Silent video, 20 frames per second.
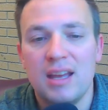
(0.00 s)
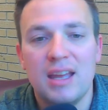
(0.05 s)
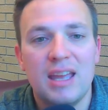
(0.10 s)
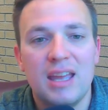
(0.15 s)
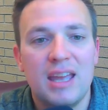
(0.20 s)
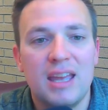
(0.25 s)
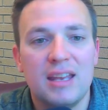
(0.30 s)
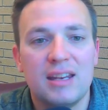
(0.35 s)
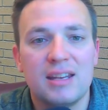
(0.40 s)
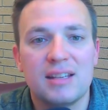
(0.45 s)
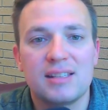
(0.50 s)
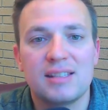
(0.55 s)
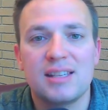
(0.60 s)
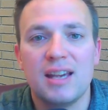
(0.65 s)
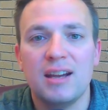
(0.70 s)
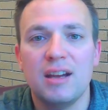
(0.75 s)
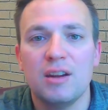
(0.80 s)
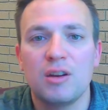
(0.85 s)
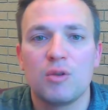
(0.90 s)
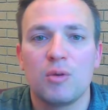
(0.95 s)
In
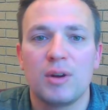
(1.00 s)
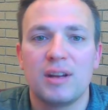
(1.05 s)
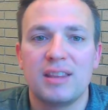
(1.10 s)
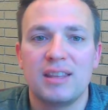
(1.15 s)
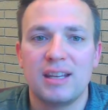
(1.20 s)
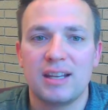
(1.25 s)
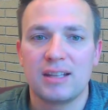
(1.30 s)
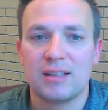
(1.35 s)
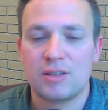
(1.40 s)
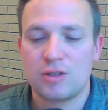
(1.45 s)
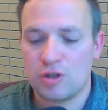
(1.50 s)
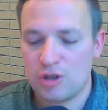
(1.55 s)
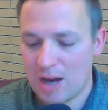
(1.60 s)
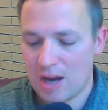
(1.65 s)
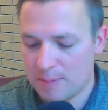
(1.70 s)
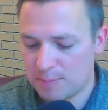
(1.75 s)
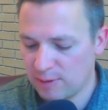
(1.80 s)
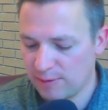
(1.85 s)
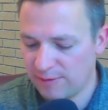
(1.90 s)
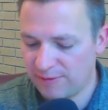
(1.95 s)
2 Corinthians
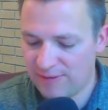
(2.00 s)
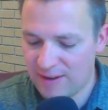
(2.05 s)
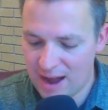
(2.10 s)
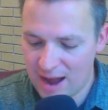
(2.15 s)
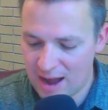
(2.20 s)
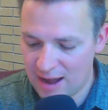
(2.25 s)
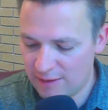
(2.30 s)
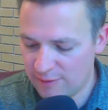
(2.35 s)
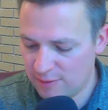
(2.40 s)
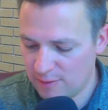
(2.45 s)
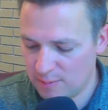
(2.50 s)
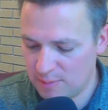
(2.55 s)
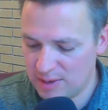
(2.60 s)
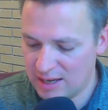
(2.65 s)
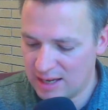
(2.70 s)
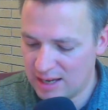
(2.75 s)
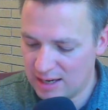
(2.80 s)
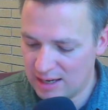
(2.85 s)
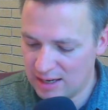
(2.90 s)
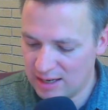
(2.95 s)
chapter 5,
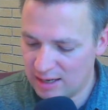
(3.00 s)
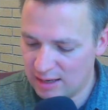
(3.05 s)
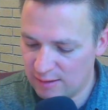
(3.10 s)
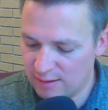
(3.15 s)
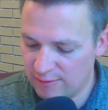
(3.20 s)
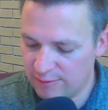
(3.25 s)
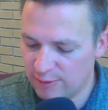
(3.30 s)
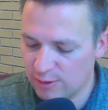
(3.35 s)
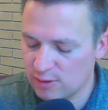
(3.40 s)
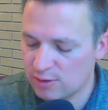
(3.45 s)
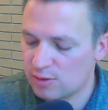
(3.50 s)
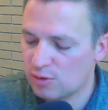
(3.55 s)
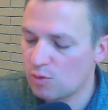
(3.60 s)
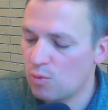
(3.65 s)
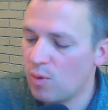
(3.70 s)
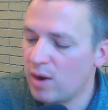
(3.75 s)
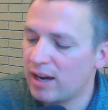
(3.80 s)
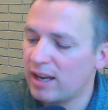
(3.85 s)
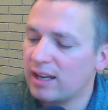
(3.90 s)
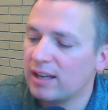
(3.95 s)
beginning in verse
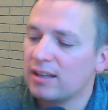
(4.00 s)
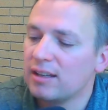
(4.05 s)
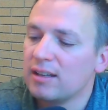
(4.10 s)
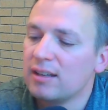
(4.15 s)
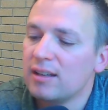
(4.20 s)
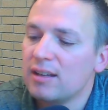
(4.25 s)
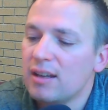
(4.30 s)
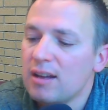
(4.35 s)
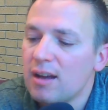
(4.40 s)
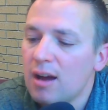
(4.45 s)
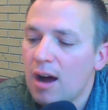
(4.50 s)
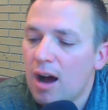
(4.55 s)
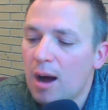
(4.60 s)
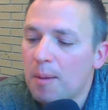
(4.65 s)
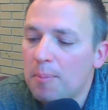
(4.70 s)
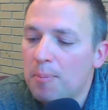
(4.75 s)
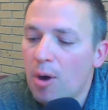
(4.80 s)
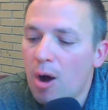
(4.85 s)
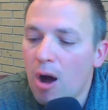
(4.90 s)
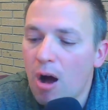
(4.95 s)
20,
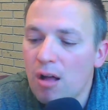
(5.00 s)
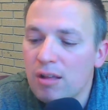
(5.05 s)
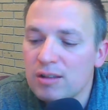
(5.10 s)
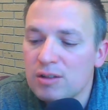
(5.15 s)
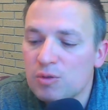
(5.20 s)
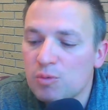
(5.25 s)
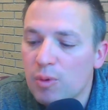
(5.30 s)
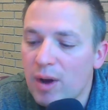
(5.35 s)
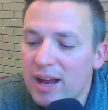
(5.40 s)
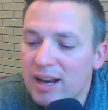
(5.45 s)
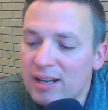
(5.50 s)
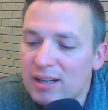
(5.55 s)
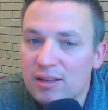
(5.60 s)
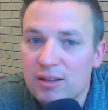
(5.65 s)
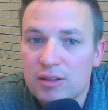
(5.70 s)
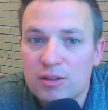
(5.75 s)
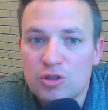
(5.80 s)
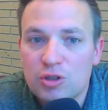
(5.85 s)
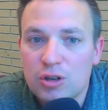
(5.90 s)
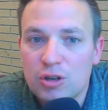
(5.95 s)
Paul is writing to
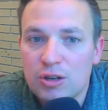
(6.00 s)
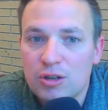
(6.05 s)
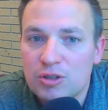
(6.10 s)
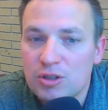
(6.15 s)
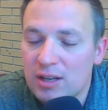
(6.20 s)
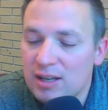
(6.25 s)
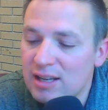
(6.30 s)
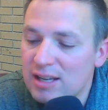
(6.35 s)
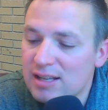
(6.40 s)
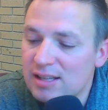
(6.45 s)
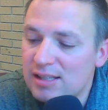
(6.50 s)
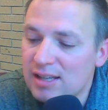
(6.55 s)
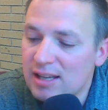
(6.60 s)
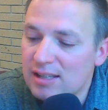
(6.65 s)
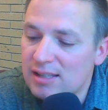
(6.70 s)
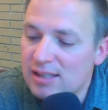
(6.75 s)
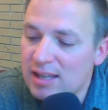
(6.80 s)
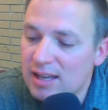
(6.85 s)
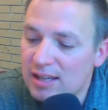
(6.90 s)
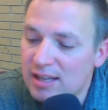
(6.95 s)
the church, and he
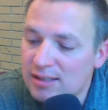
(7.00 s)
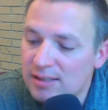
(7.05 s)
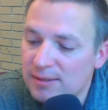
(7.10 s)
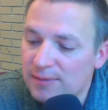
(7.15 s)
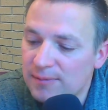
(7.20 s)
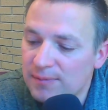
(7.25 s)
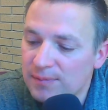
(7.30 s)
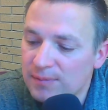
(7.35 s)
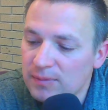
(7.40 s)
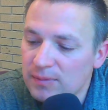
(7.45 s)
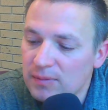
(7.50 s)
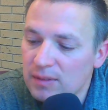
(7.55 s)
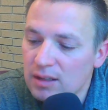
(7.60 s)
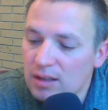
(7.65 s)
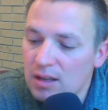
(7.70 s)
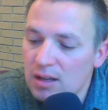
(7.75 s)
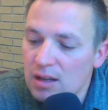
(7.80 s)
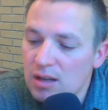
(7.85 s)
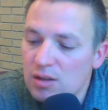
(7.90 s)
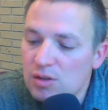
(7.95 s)
says this:
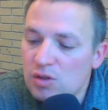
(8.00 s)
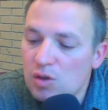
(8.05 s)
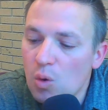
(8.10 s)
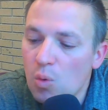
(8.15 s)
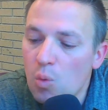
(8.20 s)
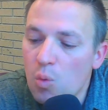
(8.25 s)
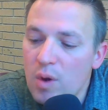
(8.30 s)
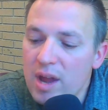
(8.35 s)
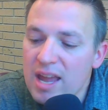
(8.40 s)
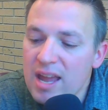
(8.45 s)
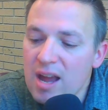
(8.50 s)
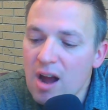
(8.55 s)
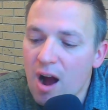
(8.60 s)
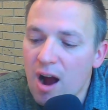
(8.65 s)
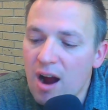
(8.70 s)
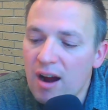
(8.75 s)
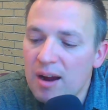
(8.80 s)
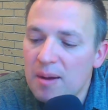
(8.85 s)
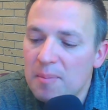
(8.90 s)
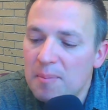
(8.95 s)
"So we
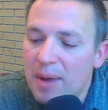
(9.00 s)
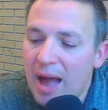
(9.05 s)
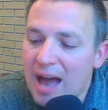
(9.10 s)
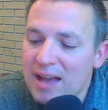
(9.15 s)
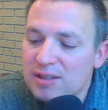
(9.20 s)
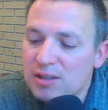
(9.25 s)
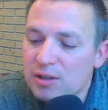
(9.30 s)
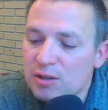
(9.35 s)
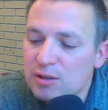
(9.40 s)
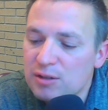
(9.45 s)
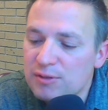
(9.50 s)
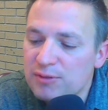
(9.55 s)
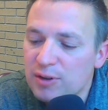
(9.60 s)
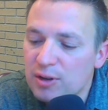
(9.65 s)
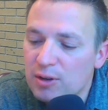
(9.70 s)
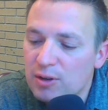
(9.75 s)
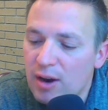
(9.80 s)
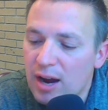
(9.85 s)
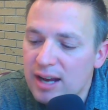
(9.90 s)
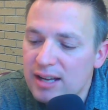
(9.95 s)
are ambassadors for
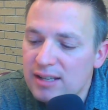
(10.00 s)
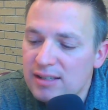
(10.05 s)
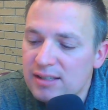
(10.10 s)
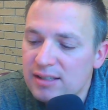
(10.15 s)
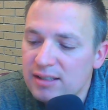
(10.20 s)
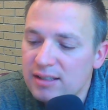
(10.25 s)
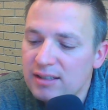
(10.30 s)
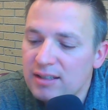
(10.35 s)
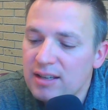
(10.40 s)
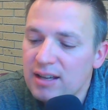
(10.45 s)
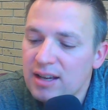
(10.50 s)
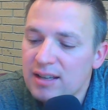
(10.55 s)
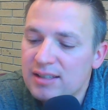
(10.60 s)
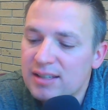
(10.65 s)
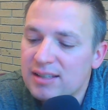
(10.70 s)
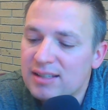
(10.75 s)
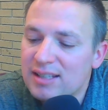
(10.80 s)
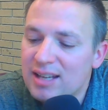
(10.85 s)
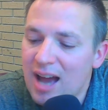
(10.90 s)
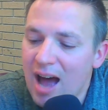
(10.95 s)
Christ.
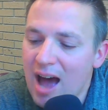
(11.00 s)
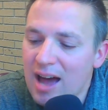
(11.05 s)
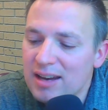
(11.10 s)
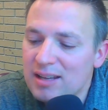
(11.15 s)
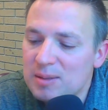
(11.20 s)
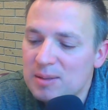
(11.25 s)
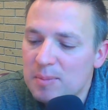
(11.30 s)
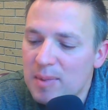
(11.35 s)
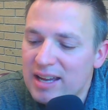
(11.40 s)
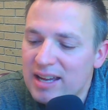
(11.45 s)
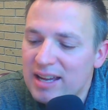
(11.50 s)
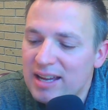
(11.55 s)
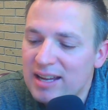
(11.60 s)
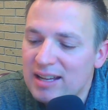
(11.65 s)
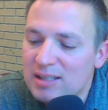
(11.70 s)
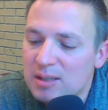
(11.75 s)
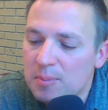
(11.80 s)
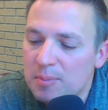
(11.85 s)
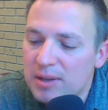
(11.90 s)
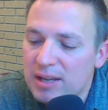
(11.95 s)
Since God is making
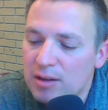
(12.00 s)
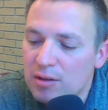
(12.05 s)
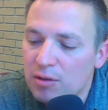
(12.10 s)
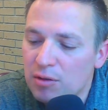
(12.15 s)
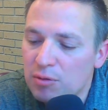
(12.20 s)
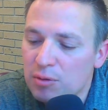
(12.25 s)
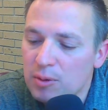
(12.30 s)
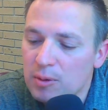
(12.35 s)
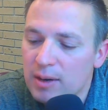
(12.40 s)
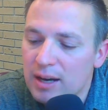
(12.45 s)
his appeal through